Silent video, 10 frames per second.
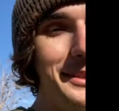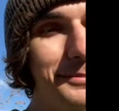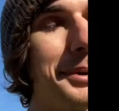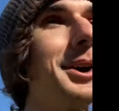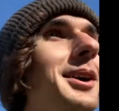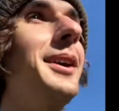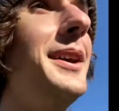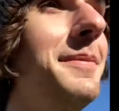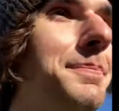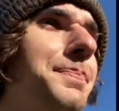part, right?
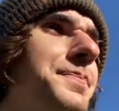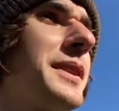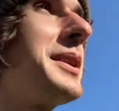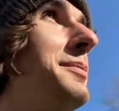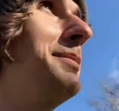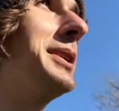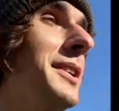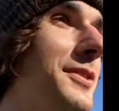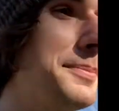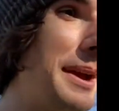Because you're
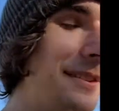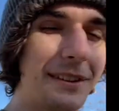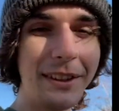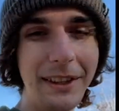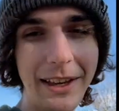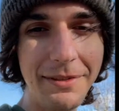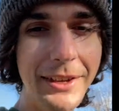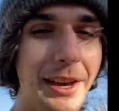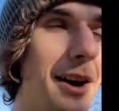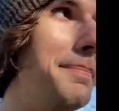basically giving
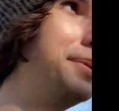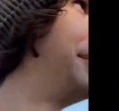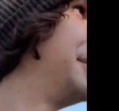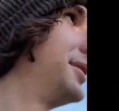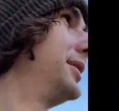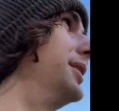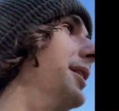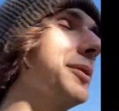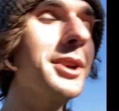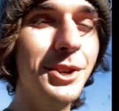up,
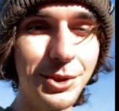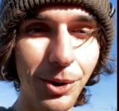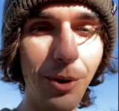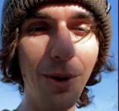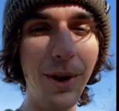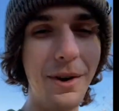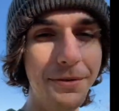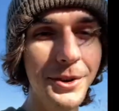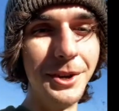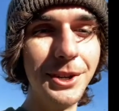control of your
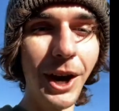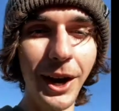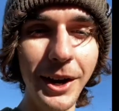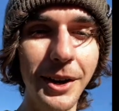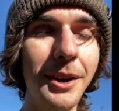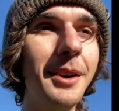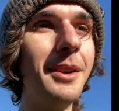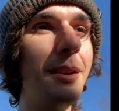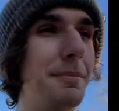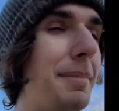entire
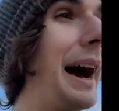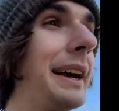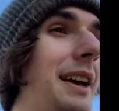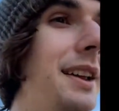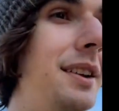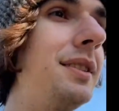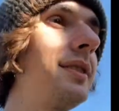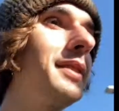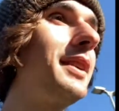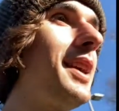backend.
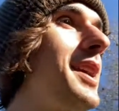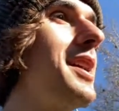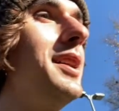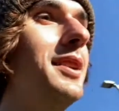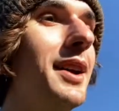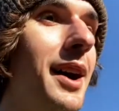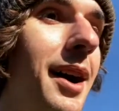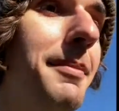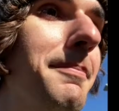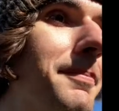
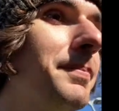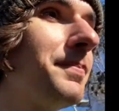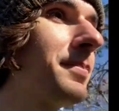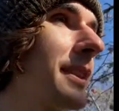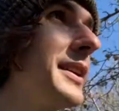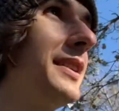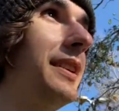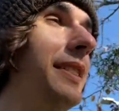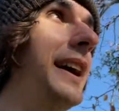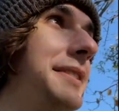And
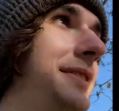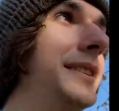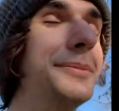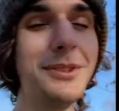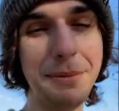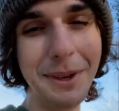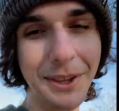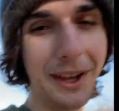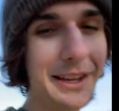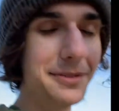that seems to me
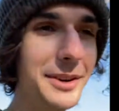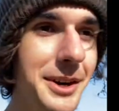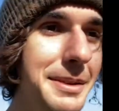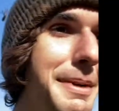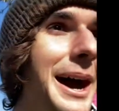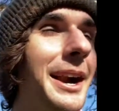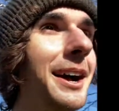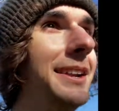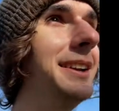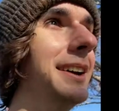like a very bad
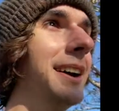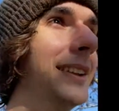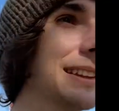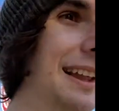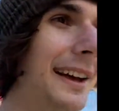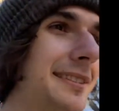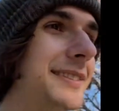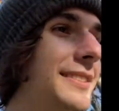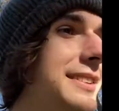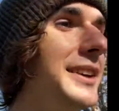idea, unless
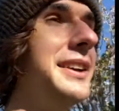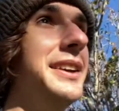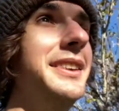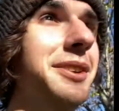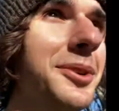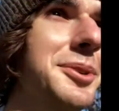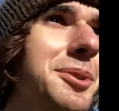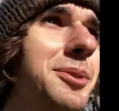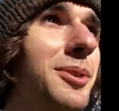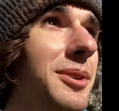
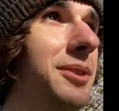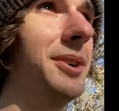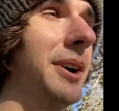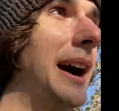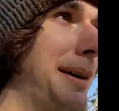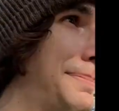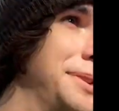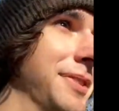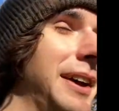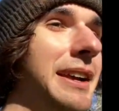your app is
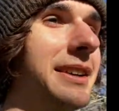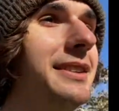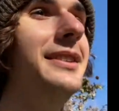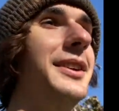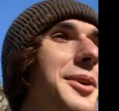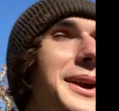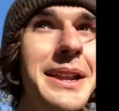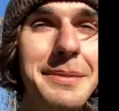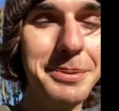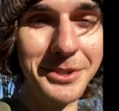like
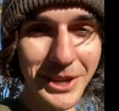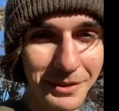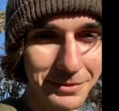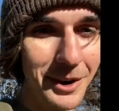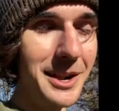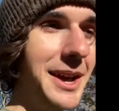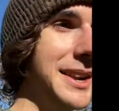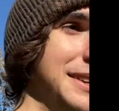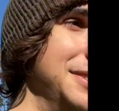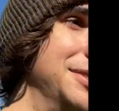80% front end and
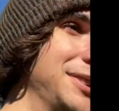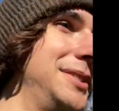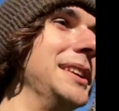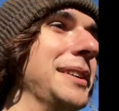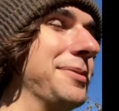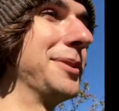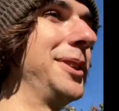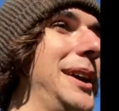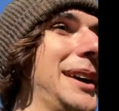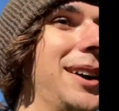you just need it for like
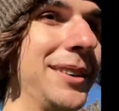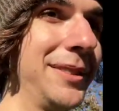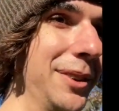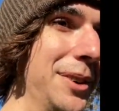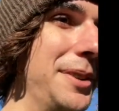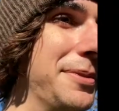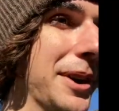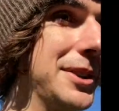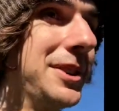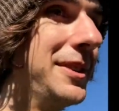auxiliary
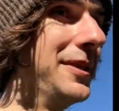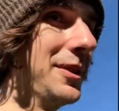functions or